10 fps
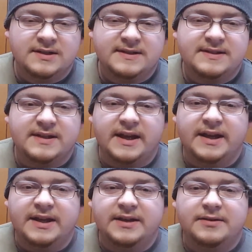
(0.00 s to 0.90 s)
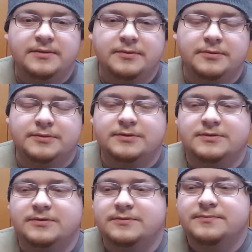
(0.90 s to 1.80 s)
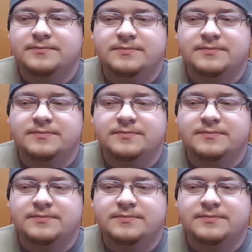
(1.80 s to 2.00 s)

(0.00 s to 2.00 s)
stain or